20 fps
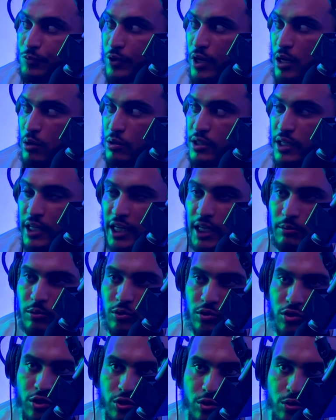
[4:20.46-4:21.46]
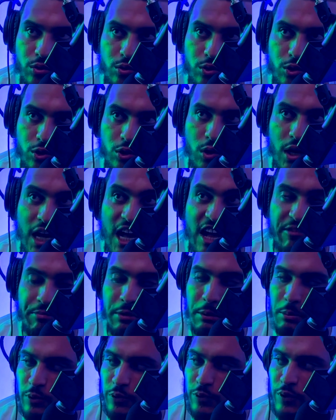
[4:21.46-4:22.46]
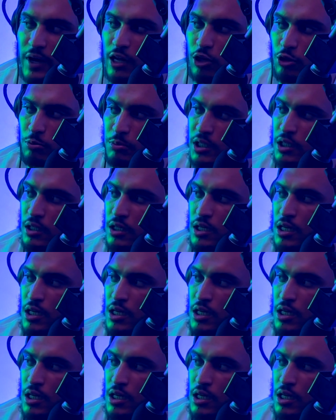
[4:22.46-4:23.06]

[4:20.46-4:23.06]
I was able to, you know, have people follow me.